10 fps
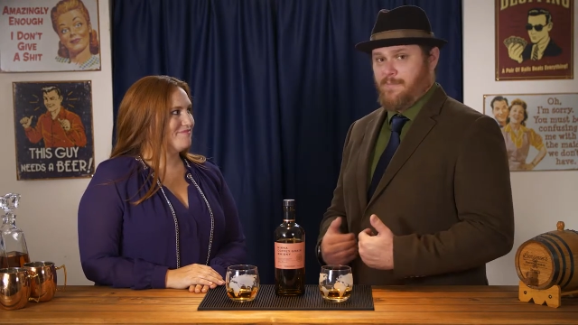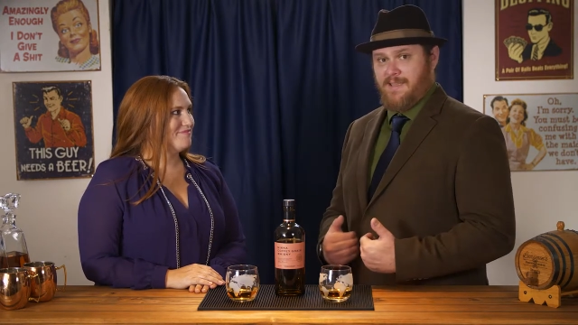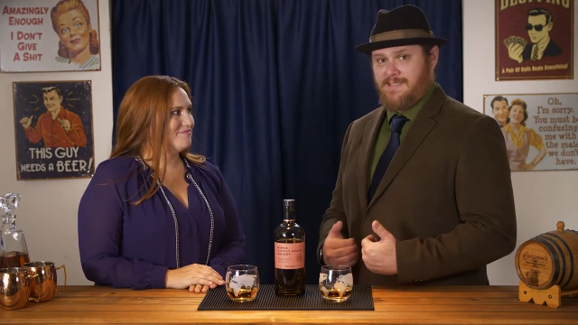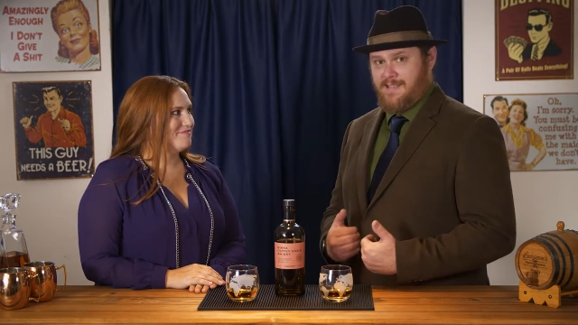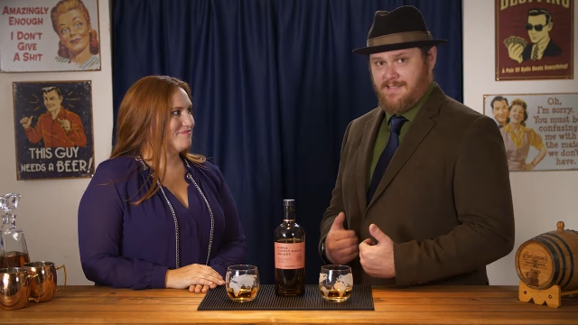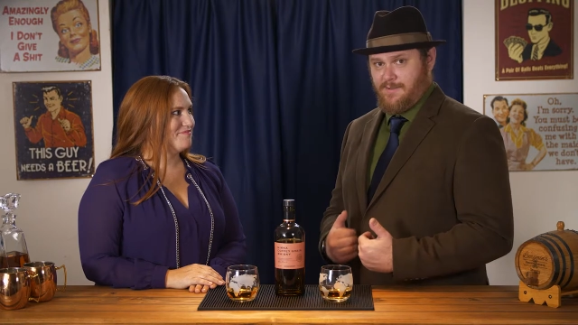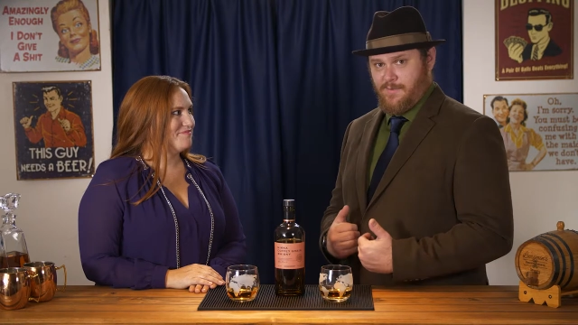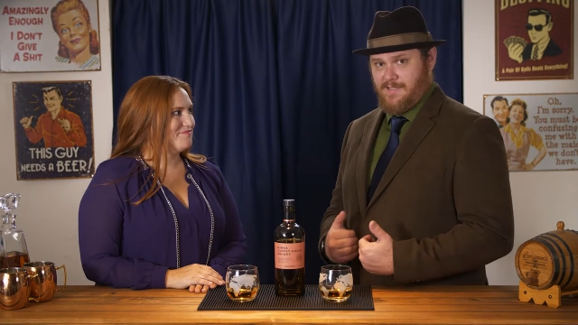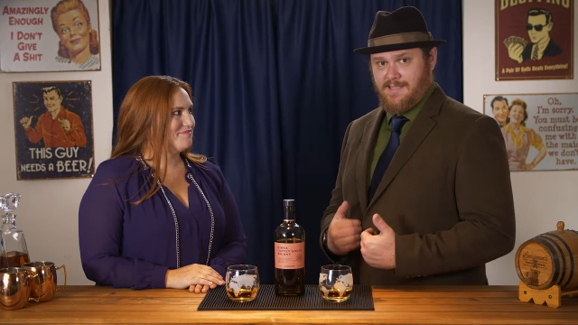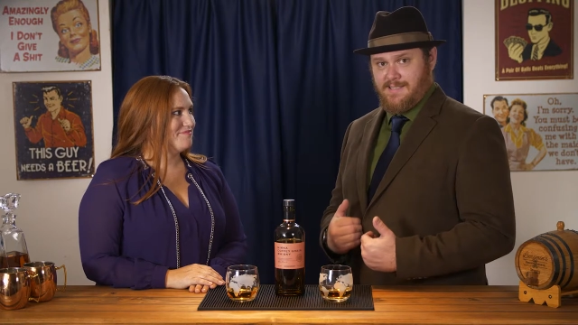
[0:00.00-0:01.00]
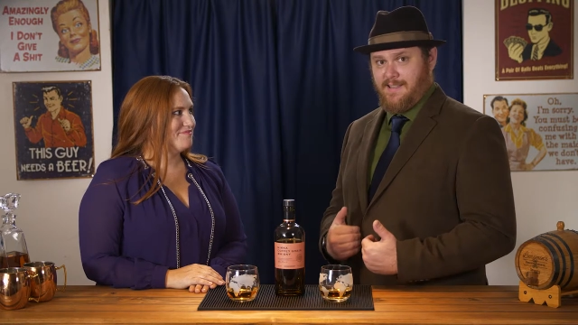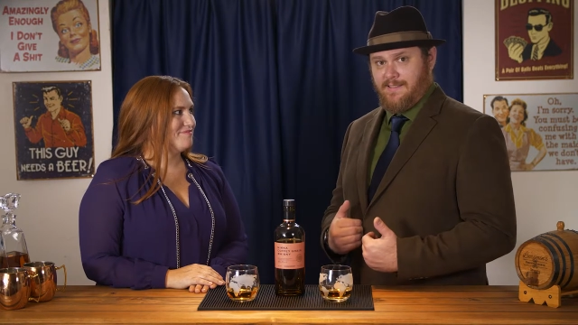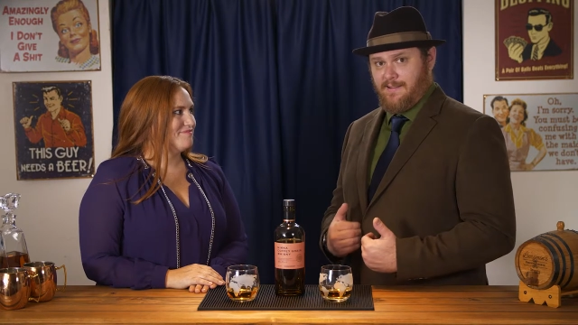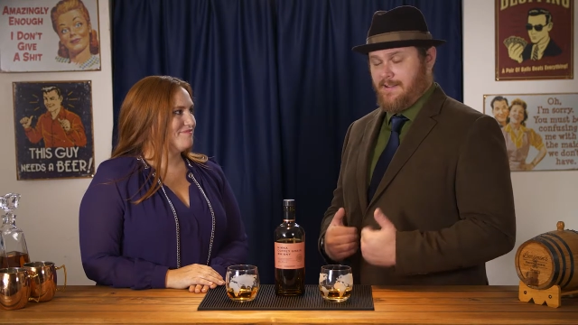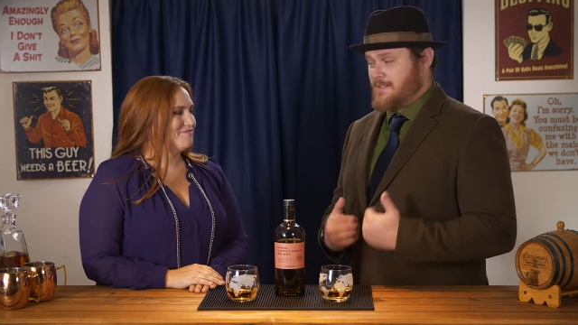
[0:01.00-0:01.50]
Speaker 1: best tasting whiskeys out
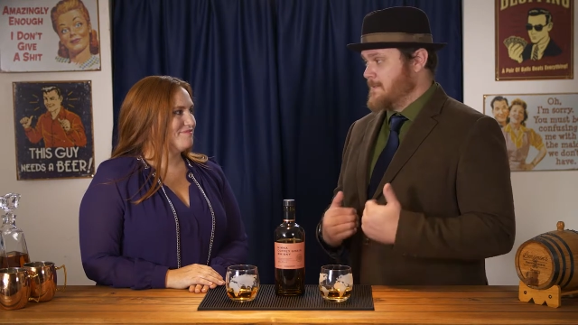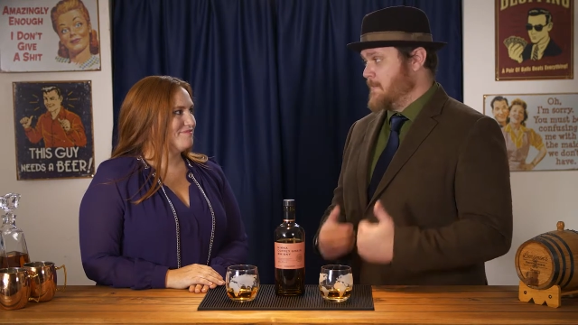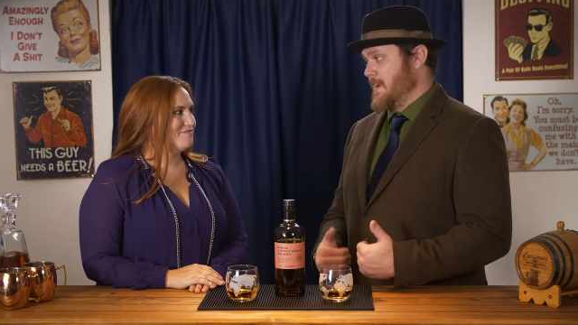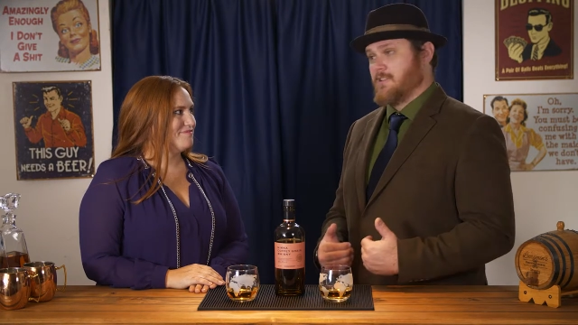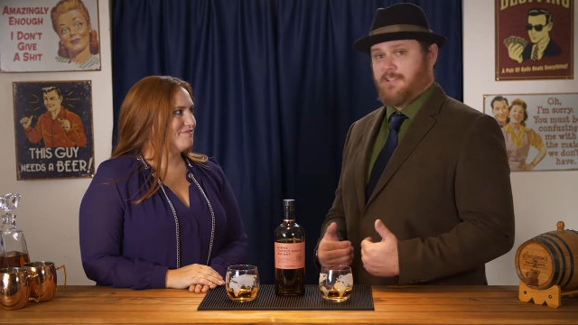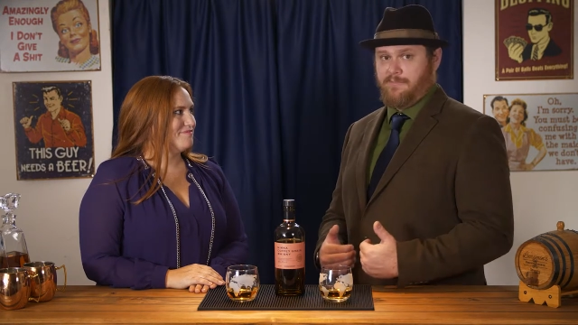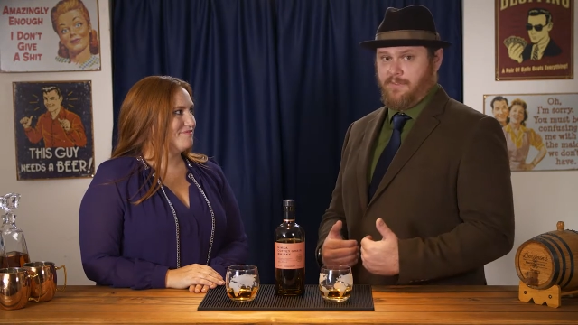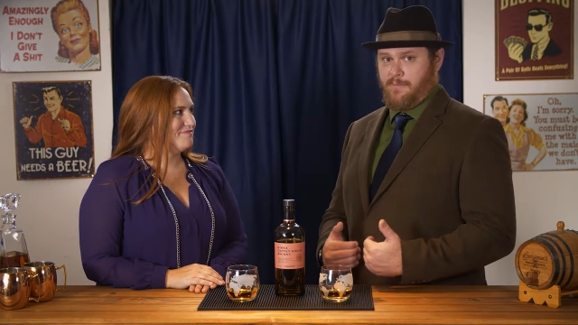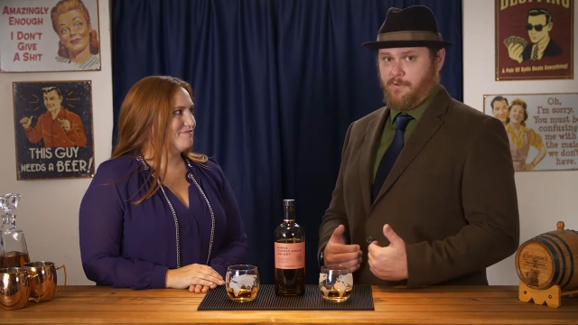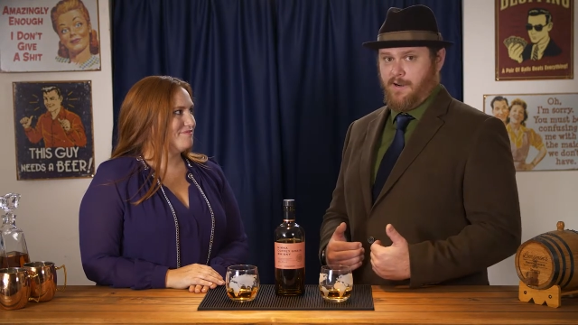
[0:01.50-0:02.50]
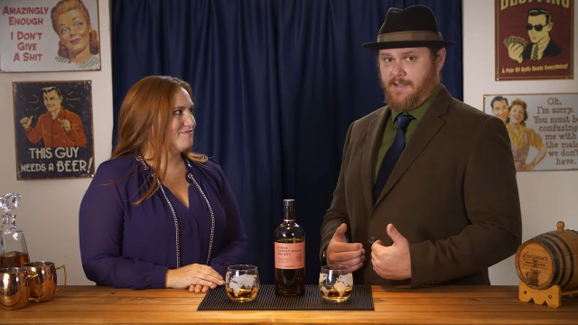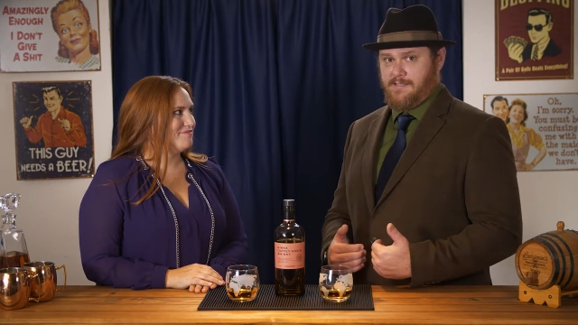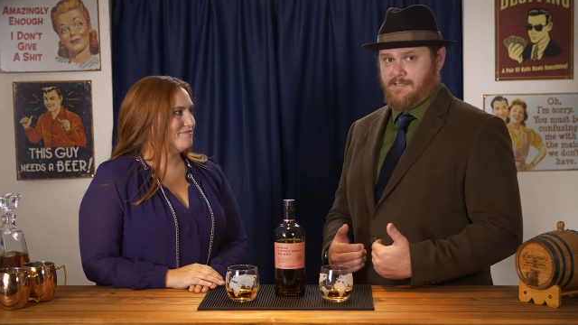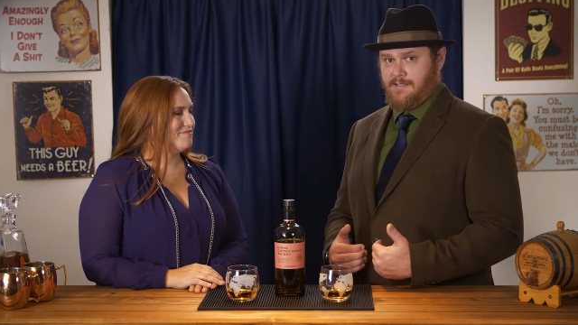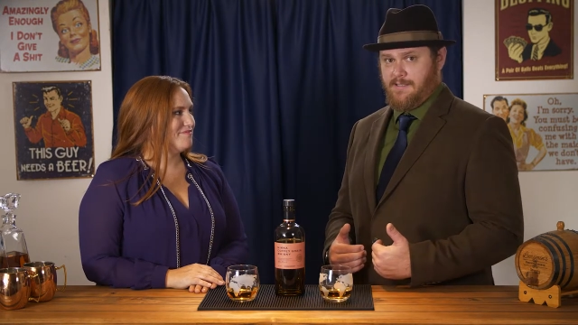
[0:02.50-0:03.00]
there, especially for the
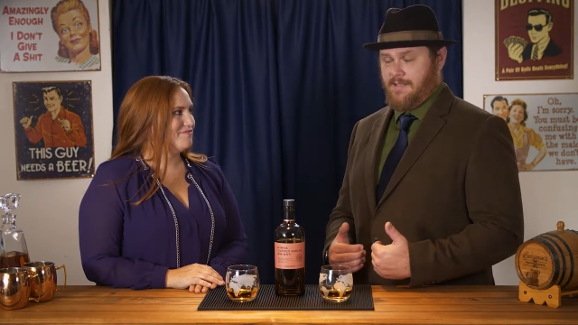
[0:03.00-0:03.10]
price.